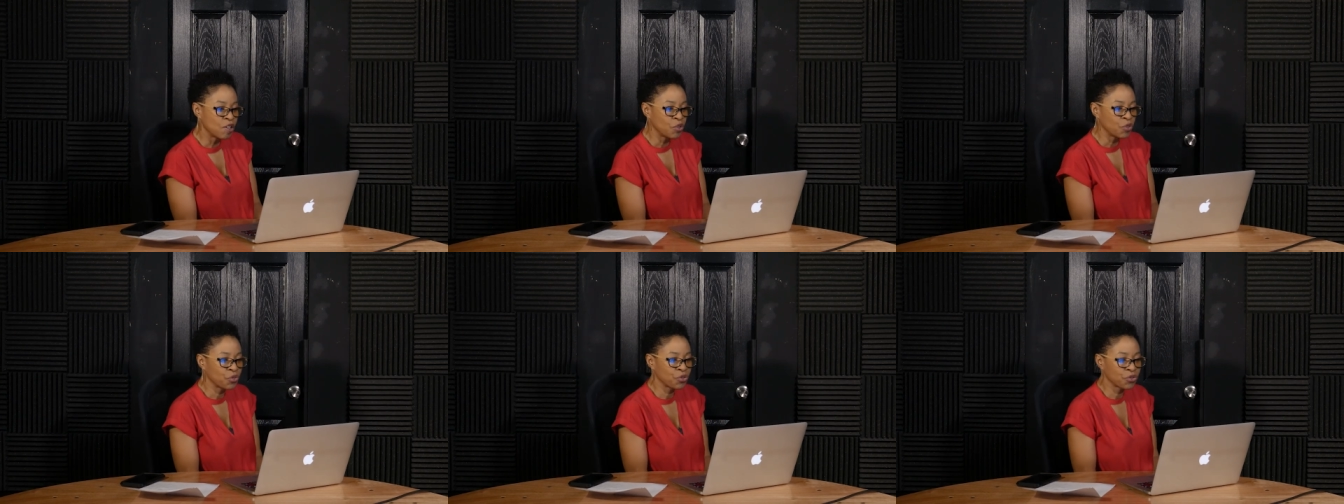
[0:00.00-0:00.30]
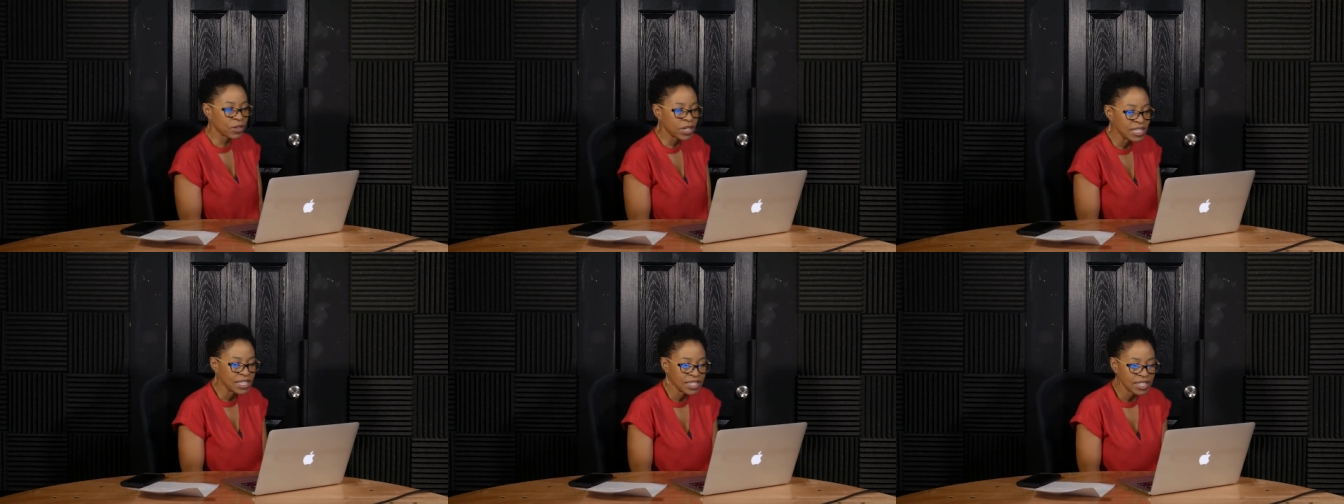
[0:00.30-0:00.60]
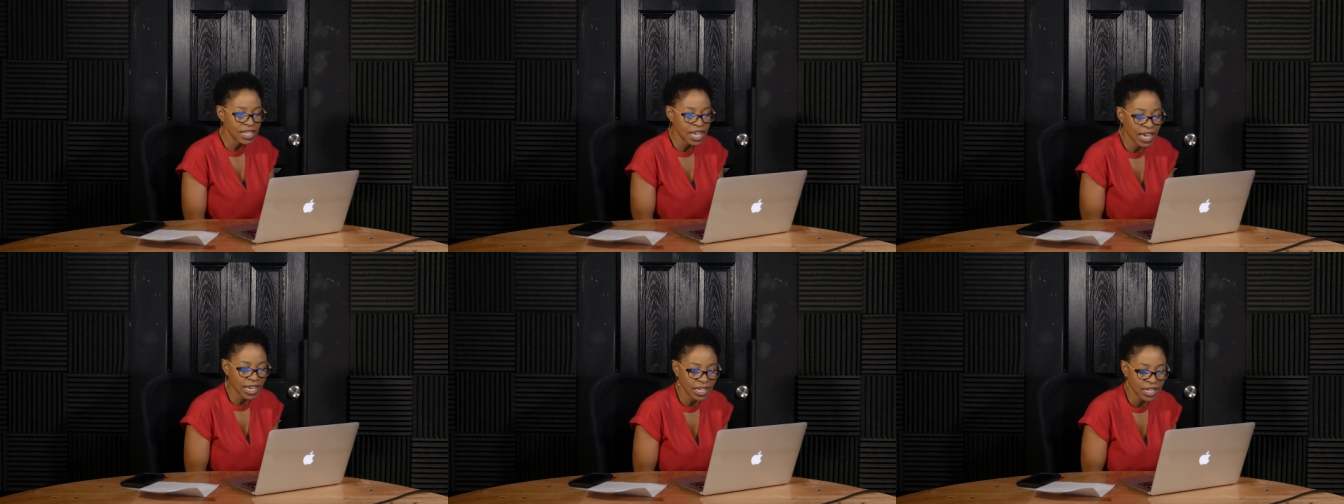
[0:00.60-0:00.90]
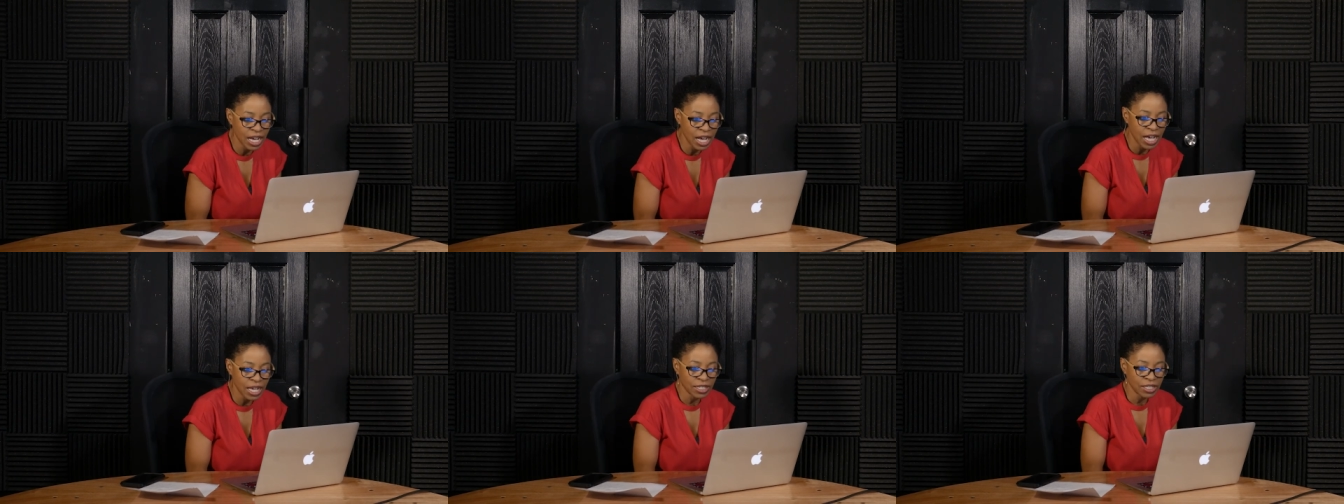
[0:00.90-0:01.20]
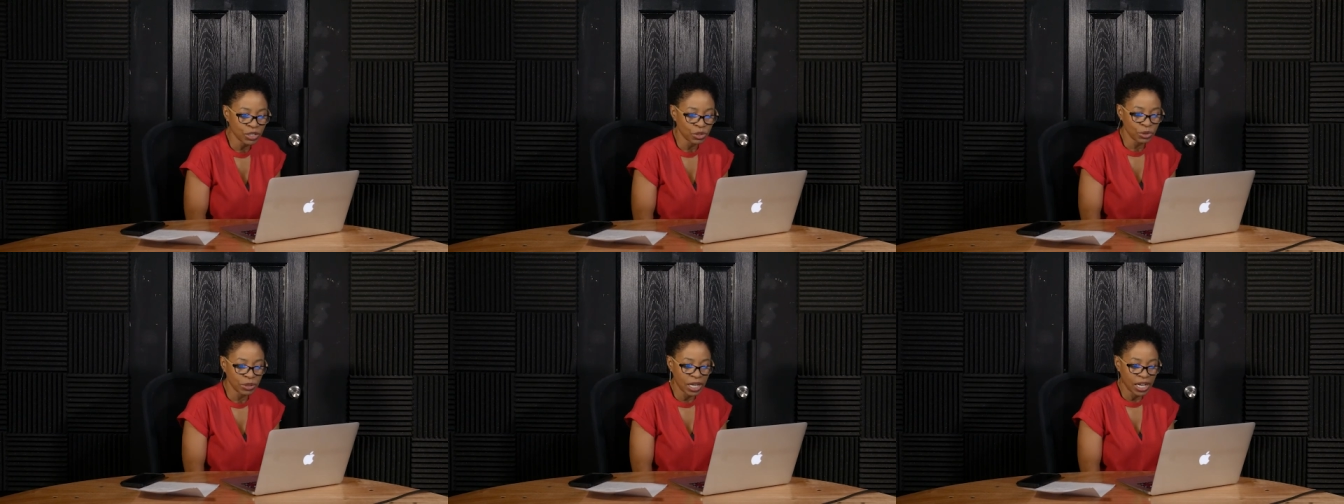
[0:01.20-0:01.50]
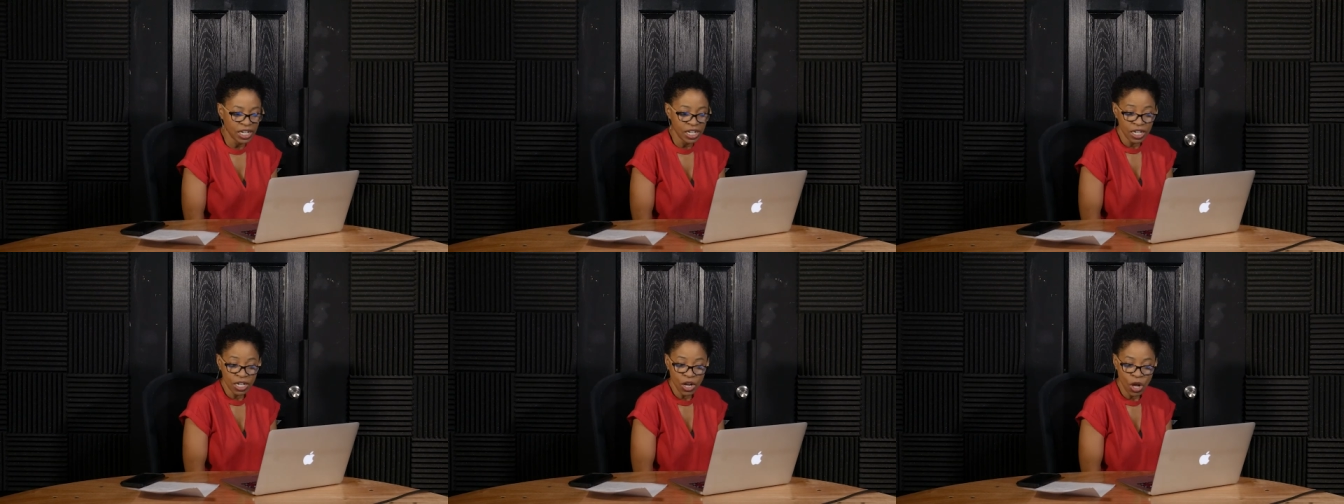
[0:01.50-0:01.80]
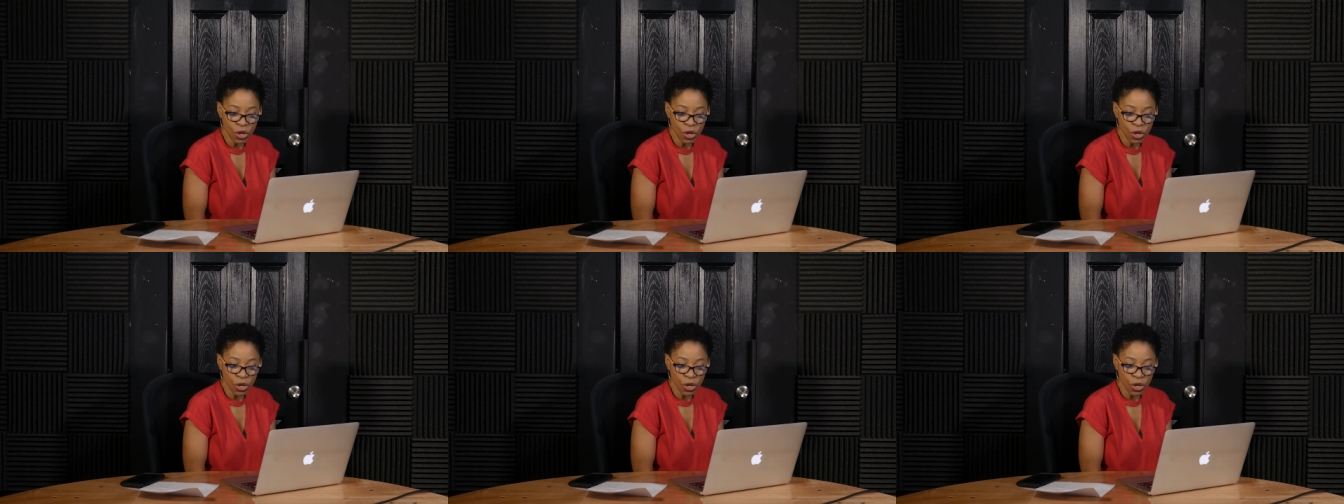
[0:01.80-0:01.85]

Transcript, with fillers: Friends Like Us, created and